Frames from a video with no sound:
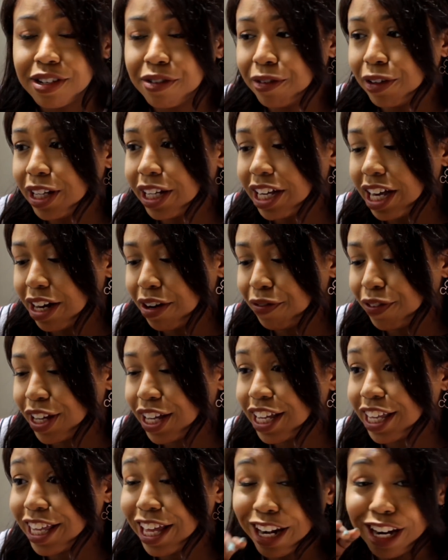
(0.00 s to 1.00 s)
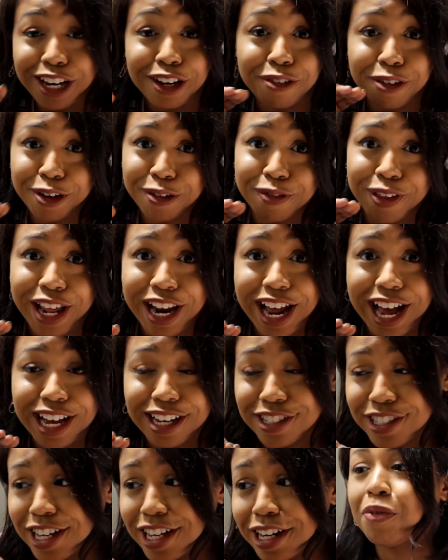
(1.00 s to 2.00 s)
and really kind of like getting rid of that
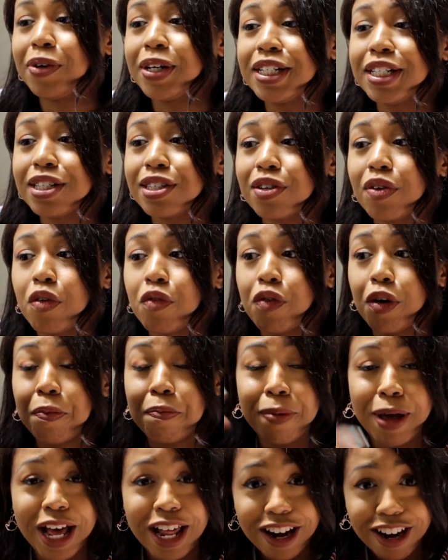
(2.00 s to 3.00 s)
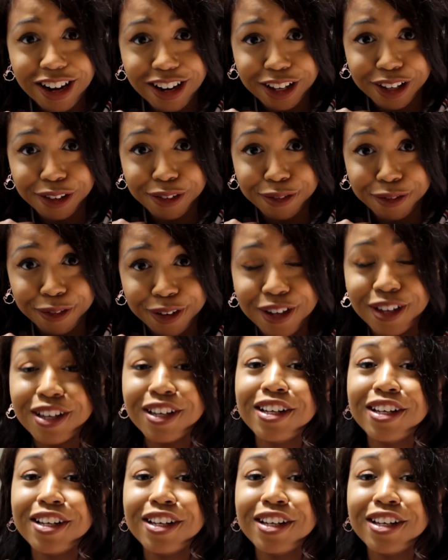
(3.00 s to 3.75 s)
accent was repetitive